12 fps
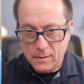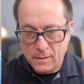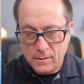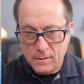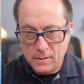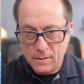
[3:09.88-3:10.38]

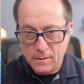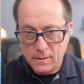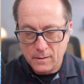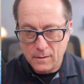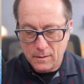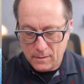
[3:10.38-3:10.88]

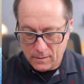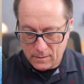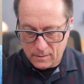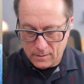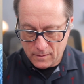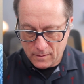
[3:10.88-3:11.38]

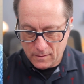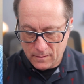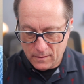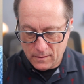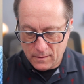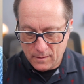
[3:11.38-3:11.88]

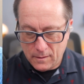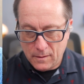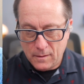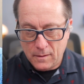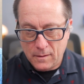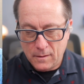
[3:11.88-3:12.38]

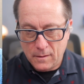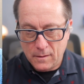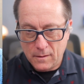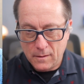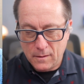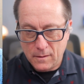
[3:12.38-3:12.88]

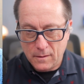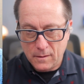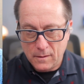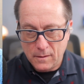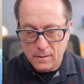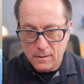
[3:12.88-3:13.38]

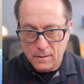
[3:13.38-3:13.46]
(not speaking)